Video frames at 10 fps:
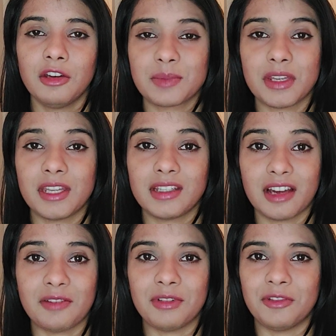spending
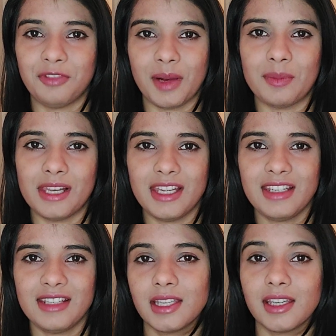time with
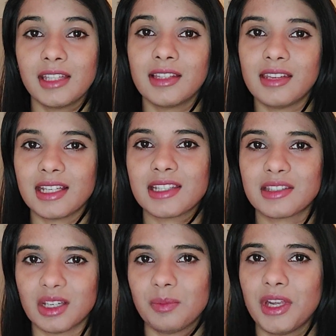family, taking the next
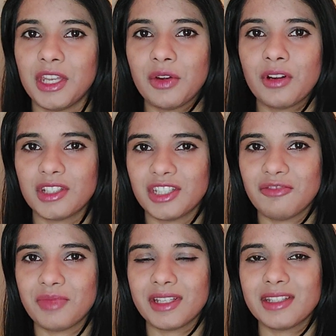step in your
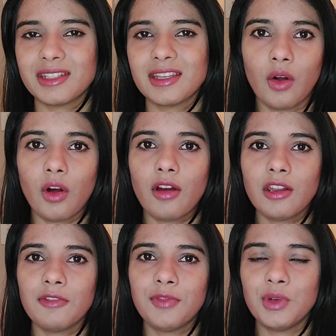achievements, or
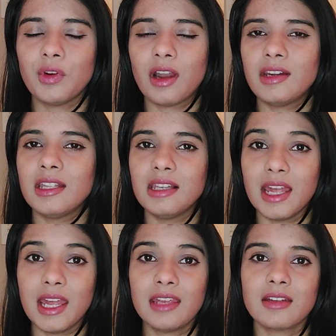if you are
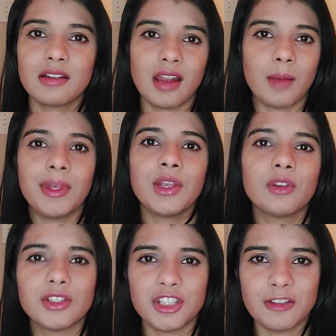delaying grabbing
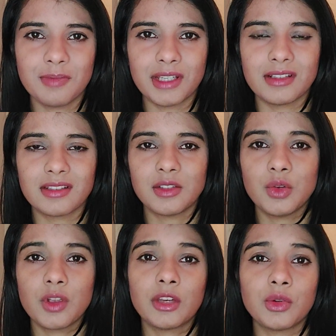your achievements,
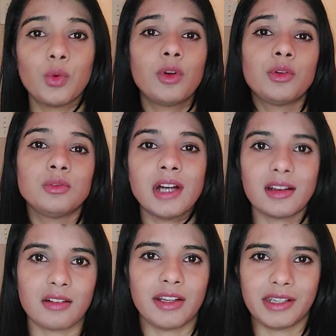you can go do
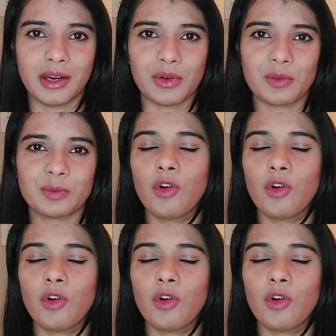that right now.